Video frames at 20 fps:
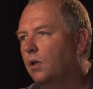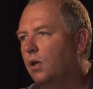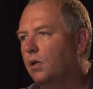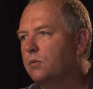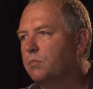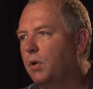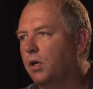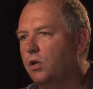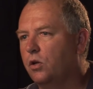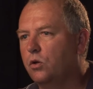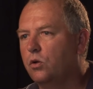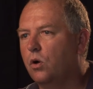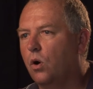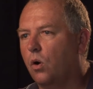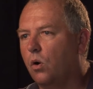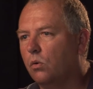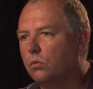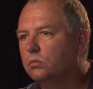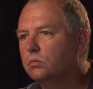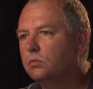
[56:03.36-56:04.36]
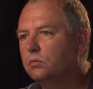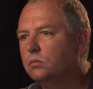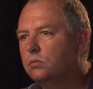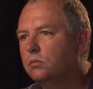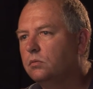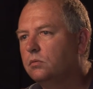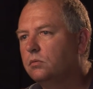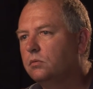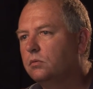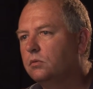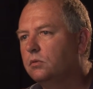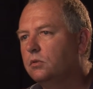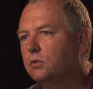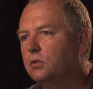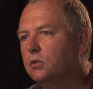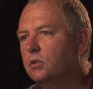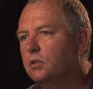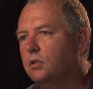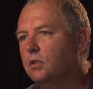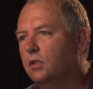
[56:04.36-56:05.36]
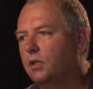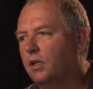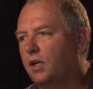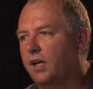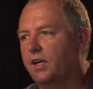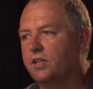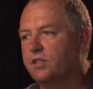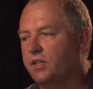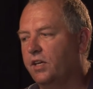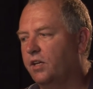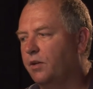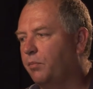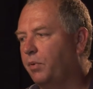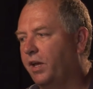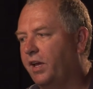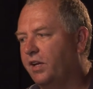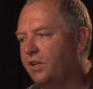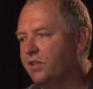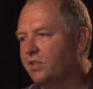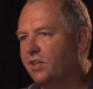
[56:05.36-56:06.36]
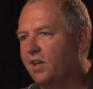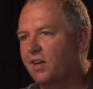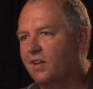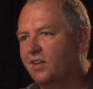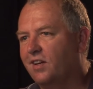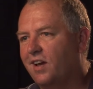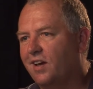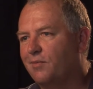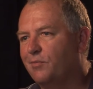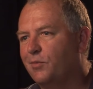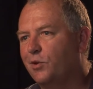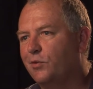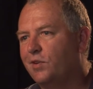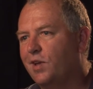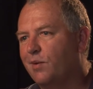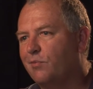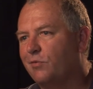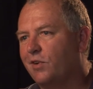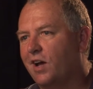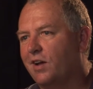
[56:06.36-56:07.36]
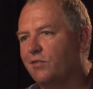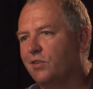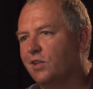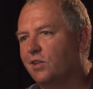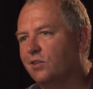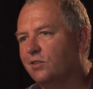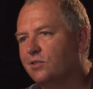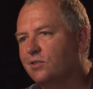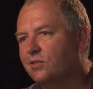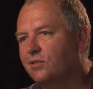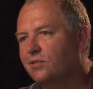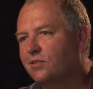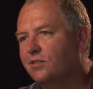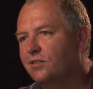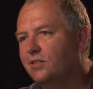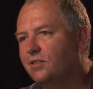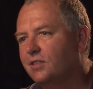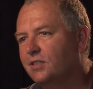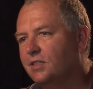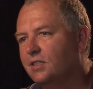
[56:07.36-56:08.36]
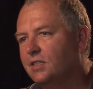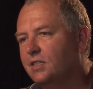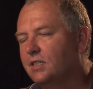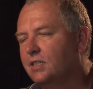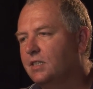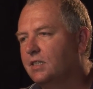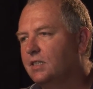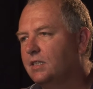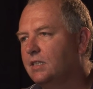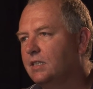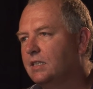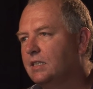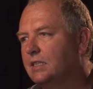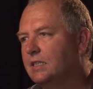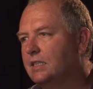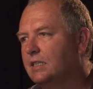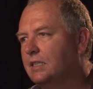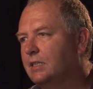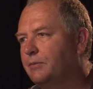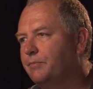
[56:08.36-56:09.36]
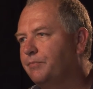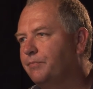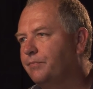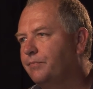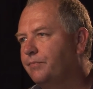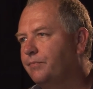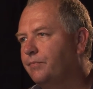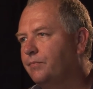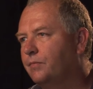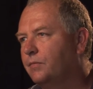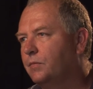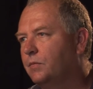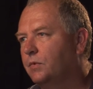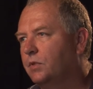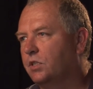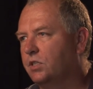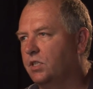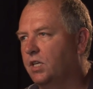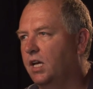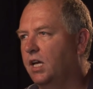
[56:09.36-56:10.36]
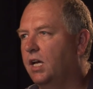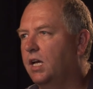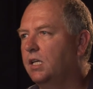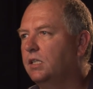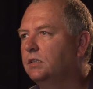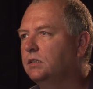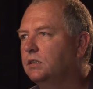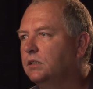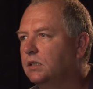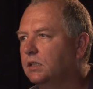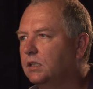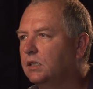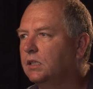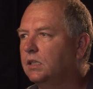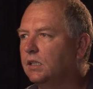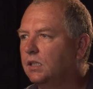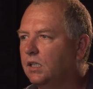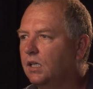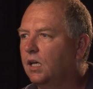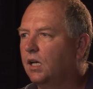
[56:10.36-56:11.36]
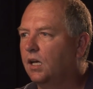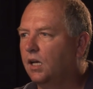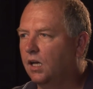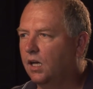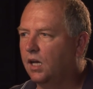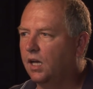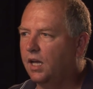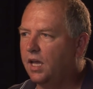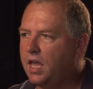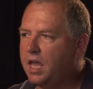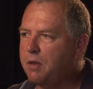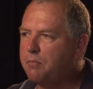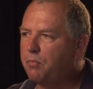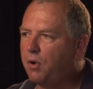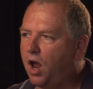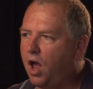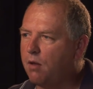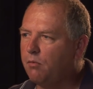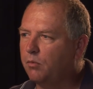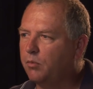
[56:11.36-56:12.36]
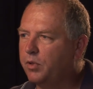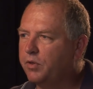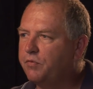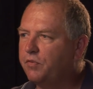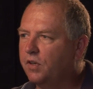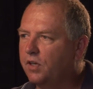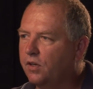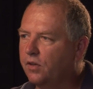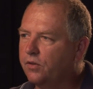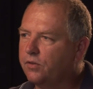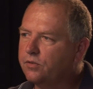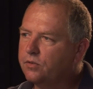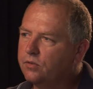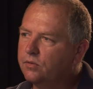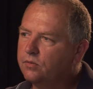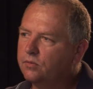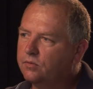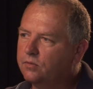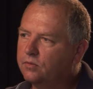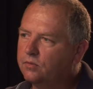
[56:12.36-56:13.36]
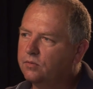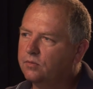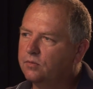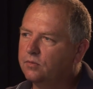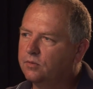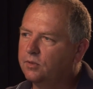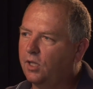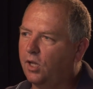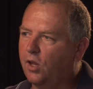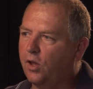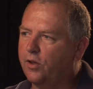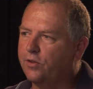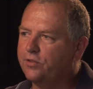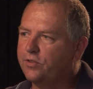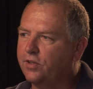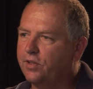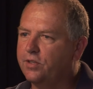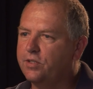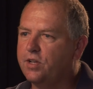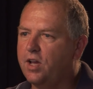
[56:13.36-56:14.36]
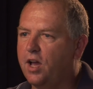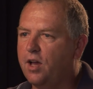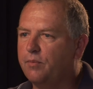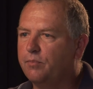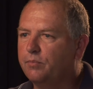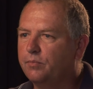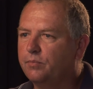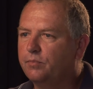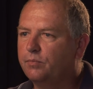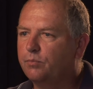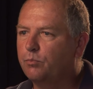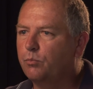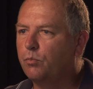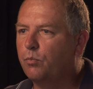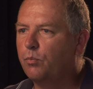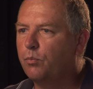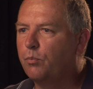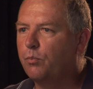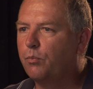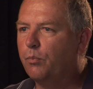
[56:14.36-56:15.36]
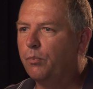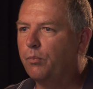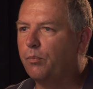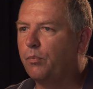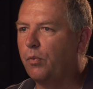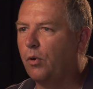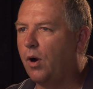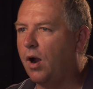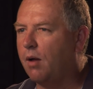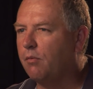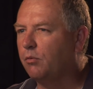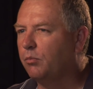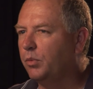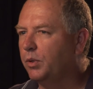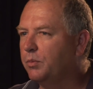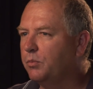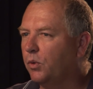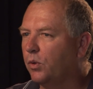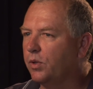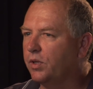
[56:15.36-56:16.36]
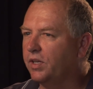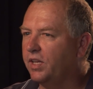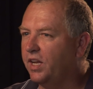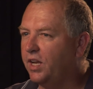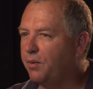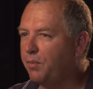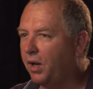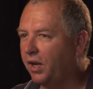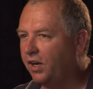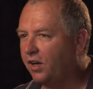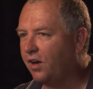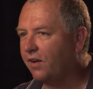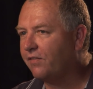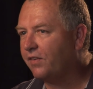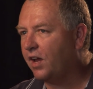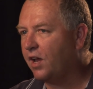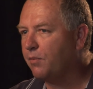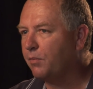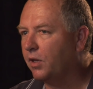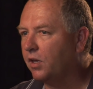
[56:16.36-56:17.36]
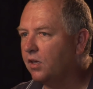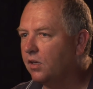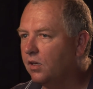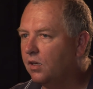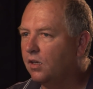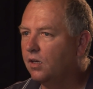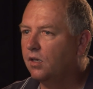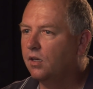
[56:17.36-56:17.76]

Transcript: That's my new goal. And like I said, the plan just got kind of moved up 5 years. The son, he probably feels the loss of the job probably more than anybody in our family.